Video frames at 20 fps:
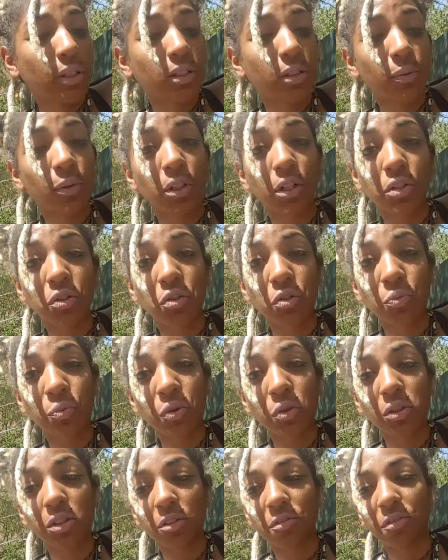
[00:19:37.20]
some good new
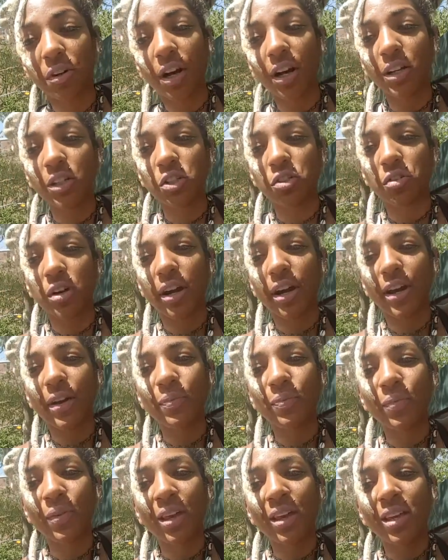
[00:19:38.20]
music for us, right?
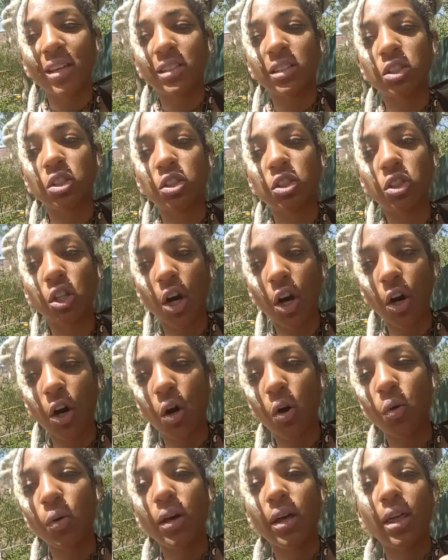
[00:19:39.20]

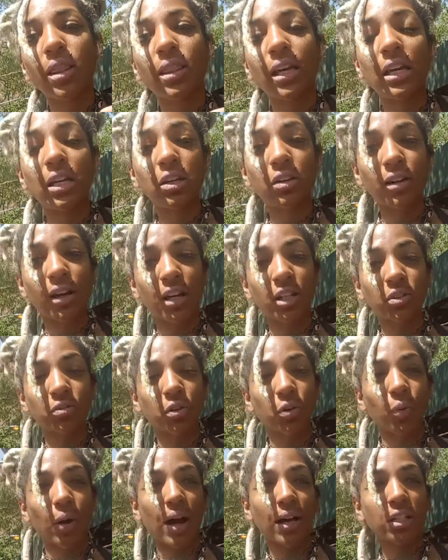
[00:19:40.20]
So thank you guys
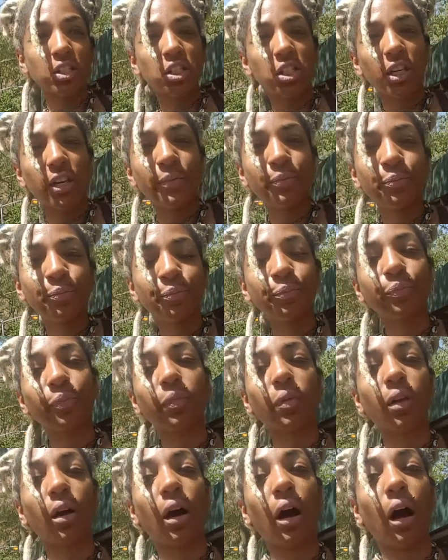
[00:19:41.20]
for watching.
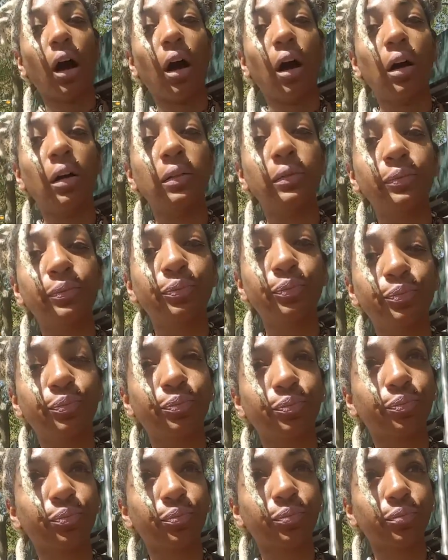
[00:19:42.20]

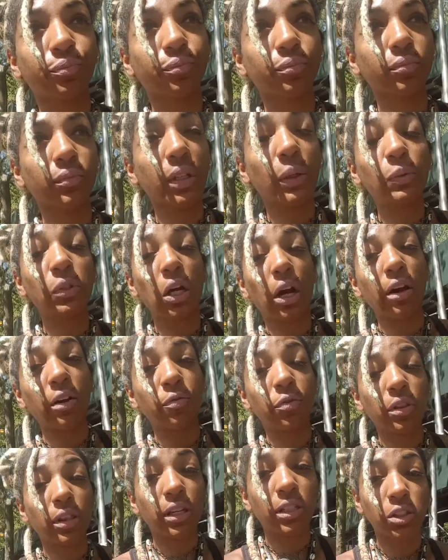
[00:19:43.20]
I'm sorry
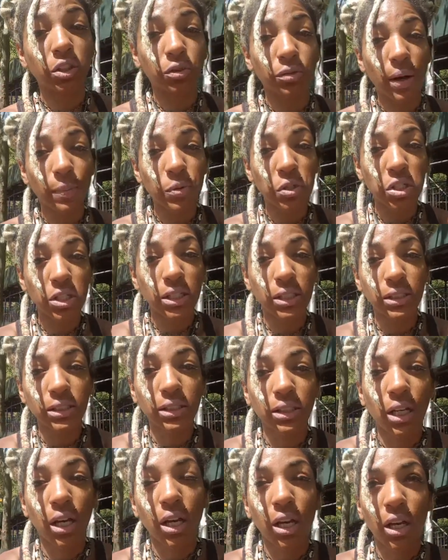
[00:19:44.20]
for the
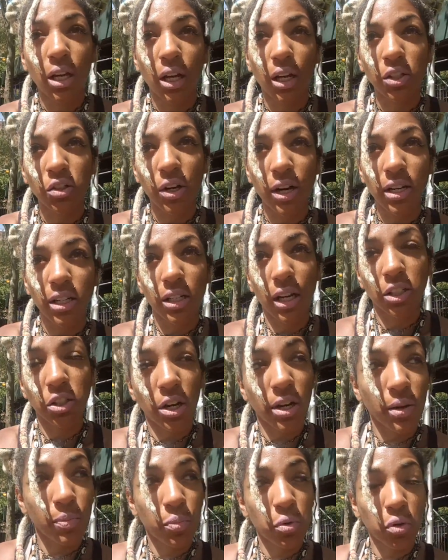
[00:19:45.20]
interruptions. I
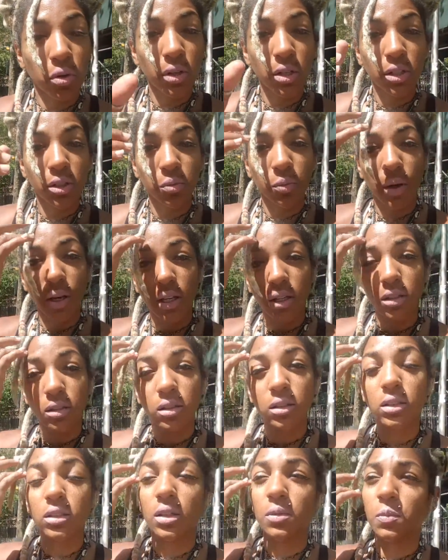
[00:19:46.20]
try to pause
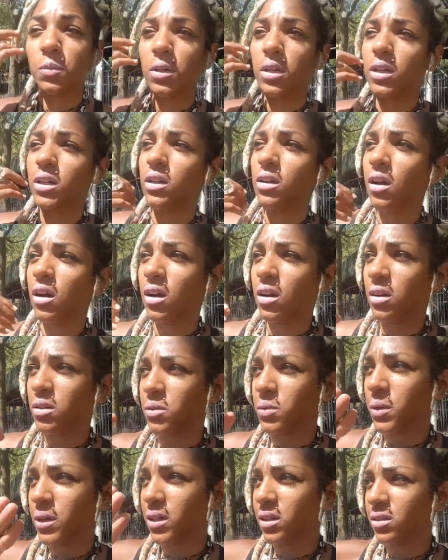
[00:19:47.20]
when someone
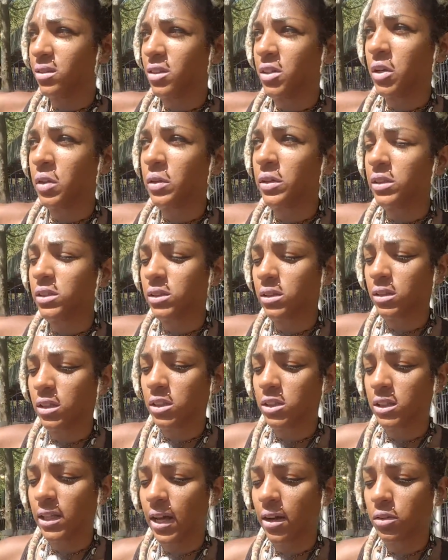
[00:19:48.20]
when
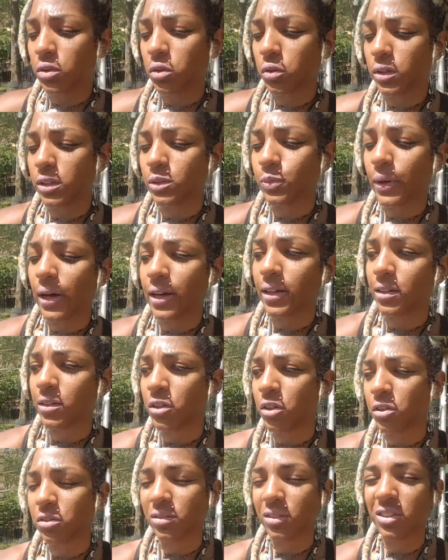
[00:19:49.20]
there's loud noise, but
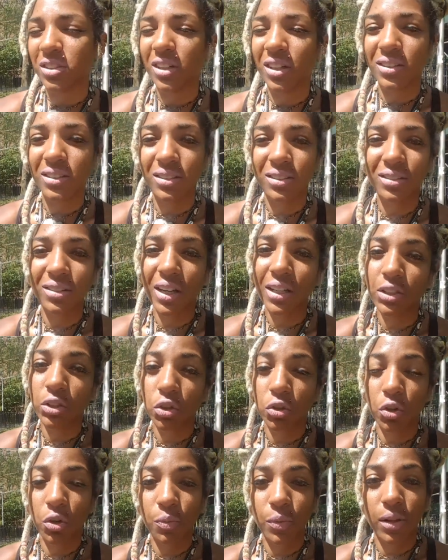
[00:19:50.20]
you guys
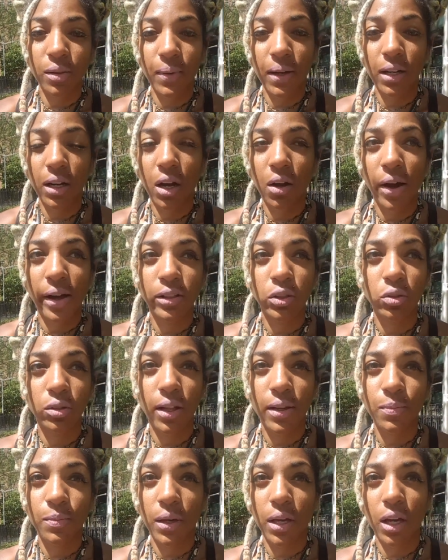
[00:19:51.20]
should know me by now. I do
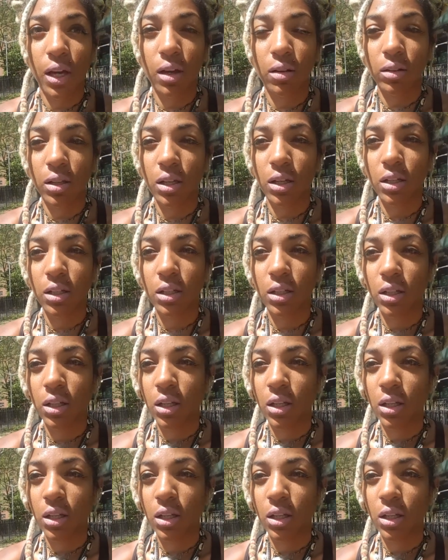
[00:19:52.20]
like being out here